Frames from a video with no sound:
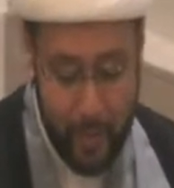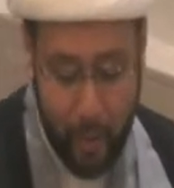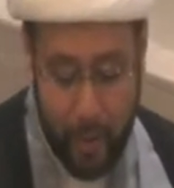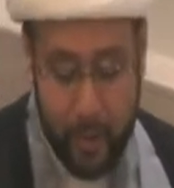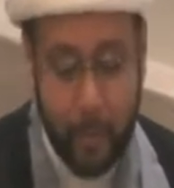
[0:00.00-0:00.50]

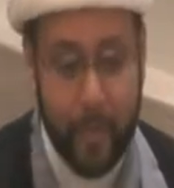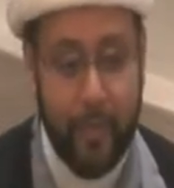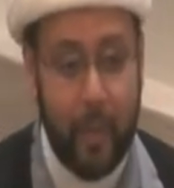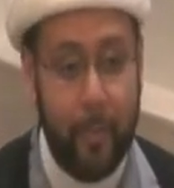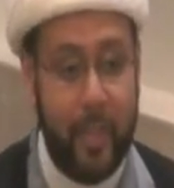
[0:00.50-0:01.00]
long-term
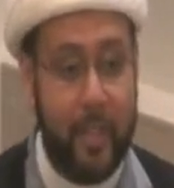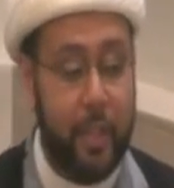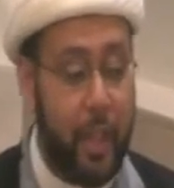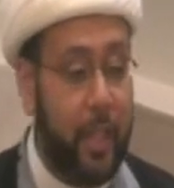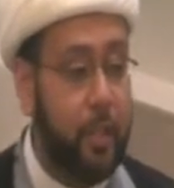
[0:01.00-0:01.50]
development to
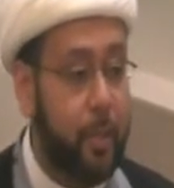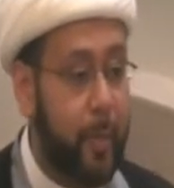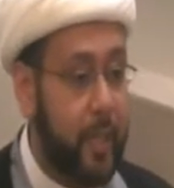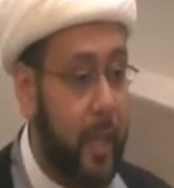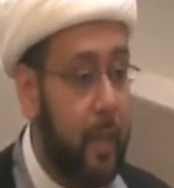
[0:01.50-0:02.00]
change the
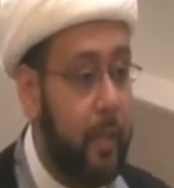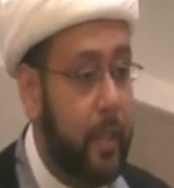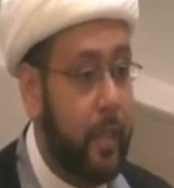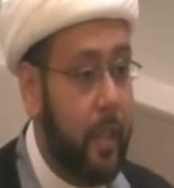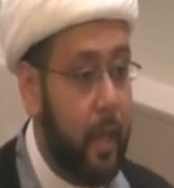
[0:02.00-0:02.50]

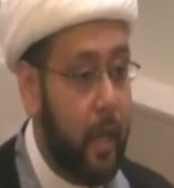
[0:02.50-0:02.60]
mentality